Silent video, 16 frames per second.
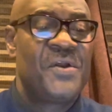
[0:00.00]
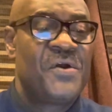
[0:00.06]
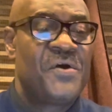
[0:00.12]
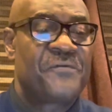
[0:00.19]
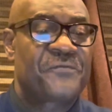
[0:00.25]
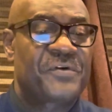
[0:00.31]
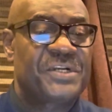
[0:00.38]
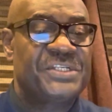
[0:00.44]

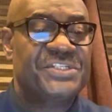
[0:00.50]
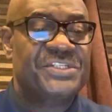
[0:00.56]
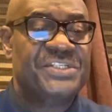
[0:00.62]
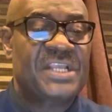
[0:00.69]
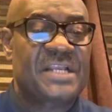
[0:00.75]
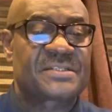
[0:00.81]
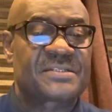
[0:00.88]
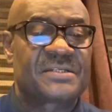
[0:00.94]
For
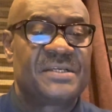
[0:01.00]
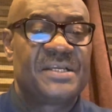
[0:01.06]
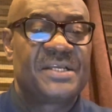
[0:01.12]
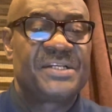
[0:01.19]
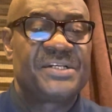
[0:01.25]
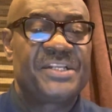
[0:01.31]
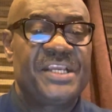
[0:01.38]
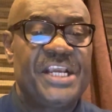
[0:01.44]
instance,
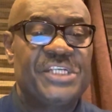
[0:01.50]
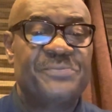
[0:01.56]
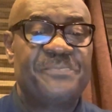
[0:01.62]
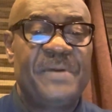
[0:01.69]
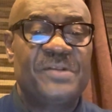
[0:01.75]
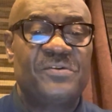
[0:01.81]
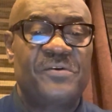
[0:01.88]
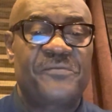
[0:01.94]
the
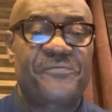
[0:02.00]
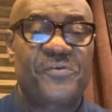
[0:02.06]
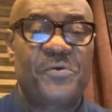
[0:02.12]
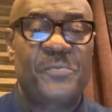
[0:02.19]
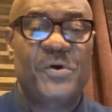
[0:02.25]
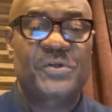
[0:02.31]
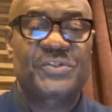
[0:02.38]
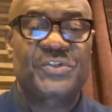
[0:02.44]
expert or
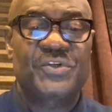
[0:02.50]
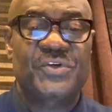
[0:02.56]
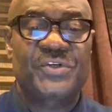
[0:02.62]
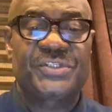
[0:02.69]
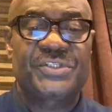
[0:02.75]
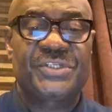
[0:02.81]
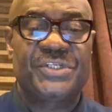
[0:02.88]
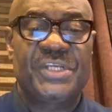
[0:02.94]
formal
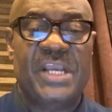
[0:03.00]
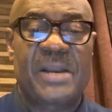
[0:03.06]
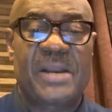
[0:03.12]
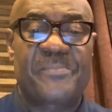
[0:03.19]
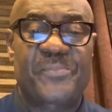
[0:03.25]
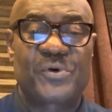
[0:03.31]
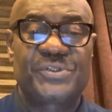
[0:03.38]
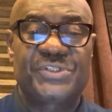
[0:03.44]
authority
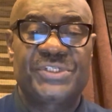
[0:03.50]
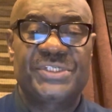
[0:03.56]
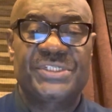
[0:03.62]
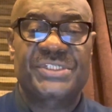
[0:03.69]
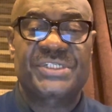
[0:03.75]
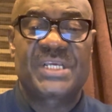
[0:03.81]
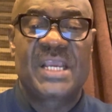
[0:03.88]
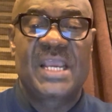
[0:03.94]
approaches